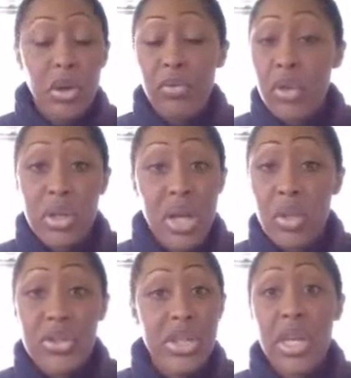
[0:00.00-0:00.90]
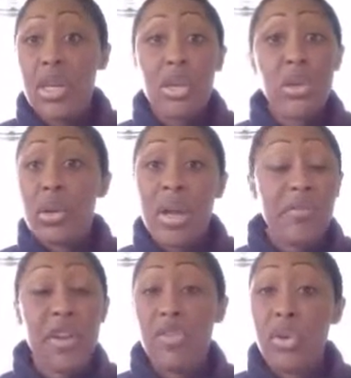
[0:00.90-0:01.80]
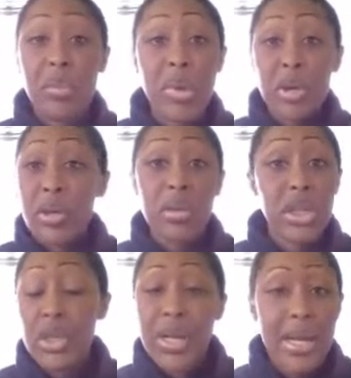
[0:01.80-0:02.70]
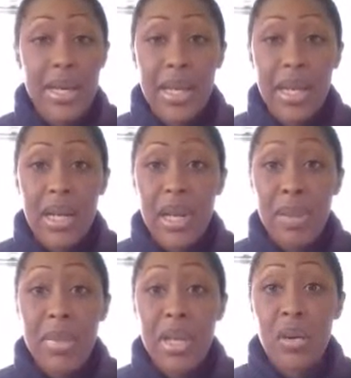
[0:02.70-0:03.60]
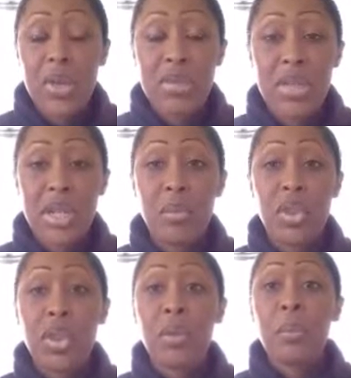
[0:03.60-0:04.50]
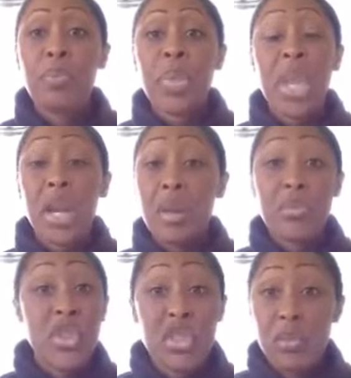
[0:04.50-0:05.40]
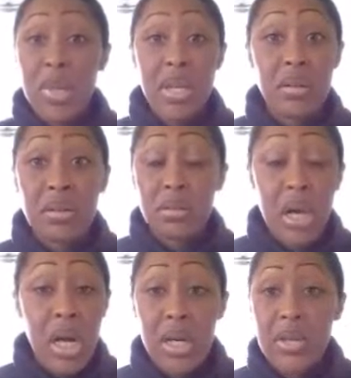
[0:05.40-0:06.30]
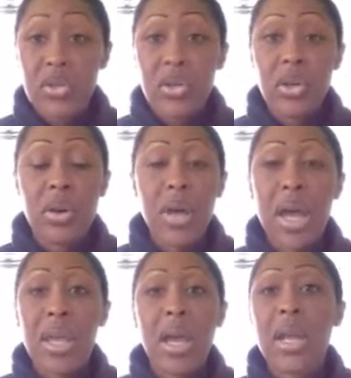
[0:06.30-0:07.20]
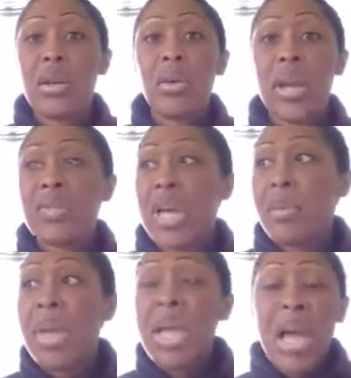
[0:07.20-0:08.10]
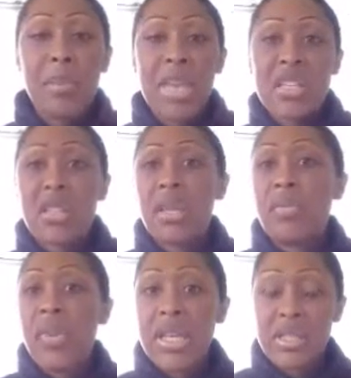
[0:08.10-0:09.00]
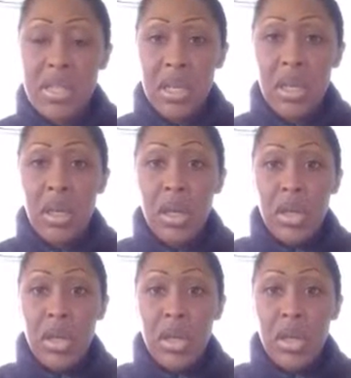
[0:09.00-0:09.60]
for a dollar seed, you don't have faith for a miracle, you're not going to get it. And I'm not going to waste my time with you. And I'm just being honest. I don't have time. I'm not investing,